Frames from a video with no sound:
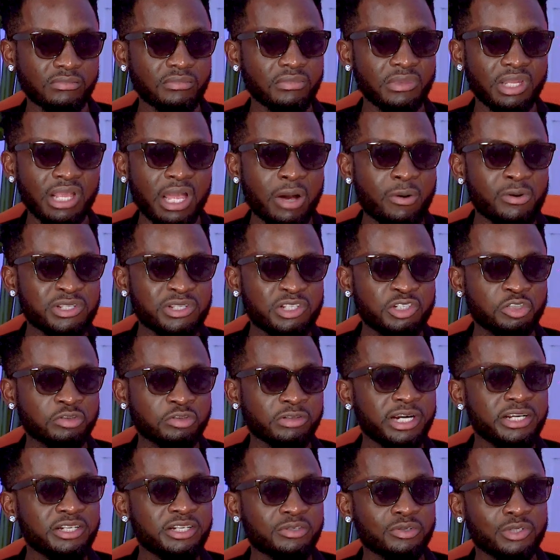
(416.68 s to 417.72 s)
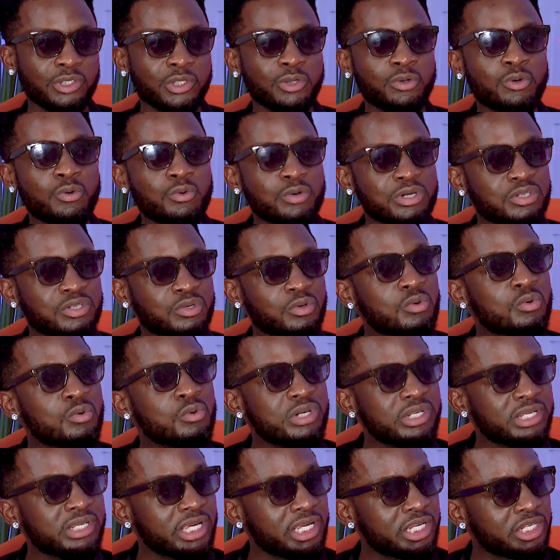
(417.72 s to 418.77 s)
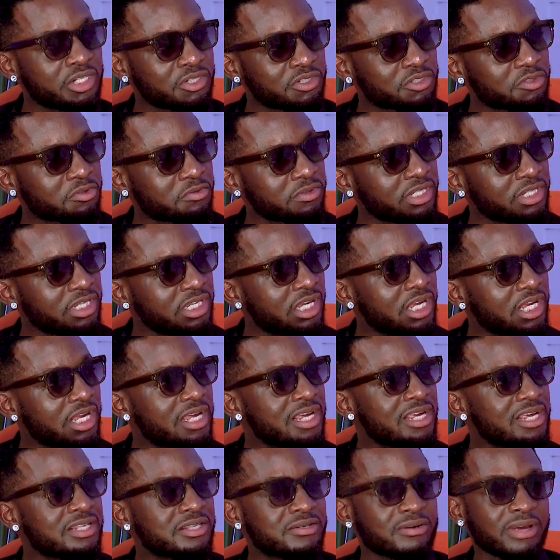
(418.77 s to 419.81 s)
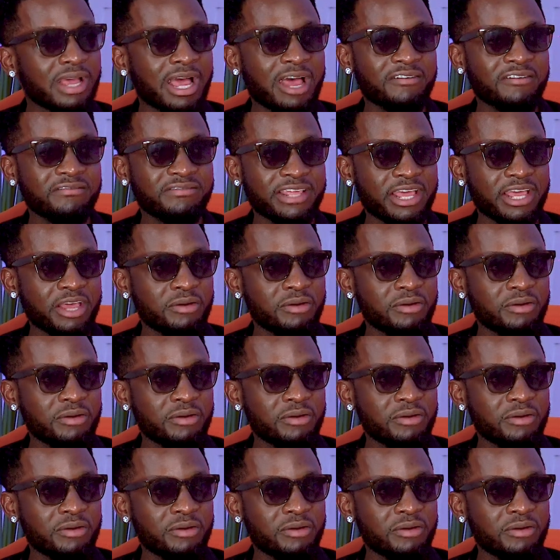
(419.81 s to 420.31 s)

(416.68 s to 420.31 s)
wasn't trying to know who was who in the industry to have them